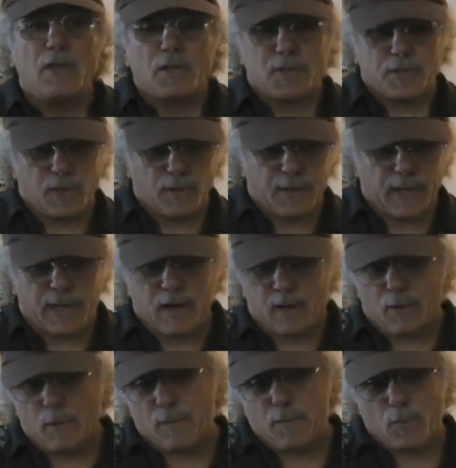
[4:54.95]
So
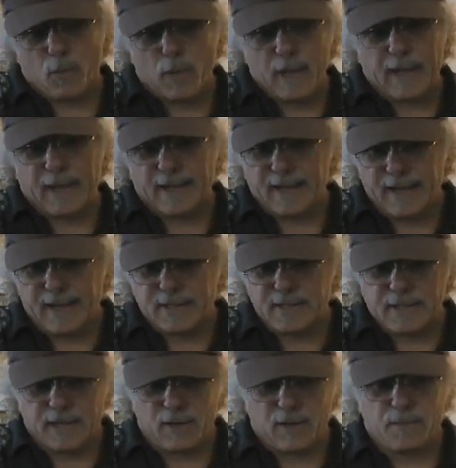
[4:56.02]
now we get that
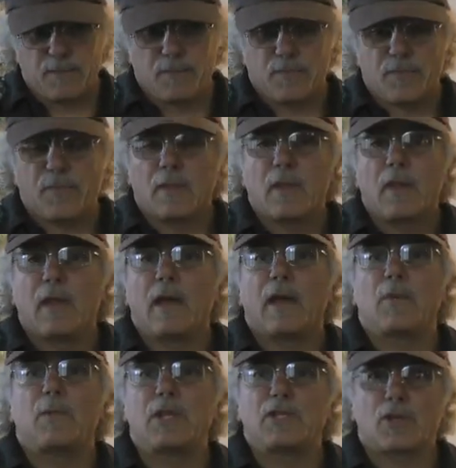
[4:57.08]
down
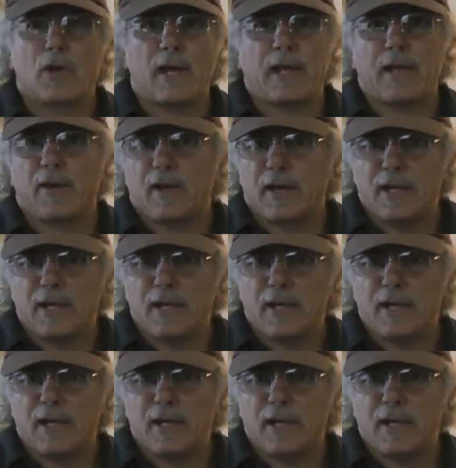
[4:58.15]
and we try it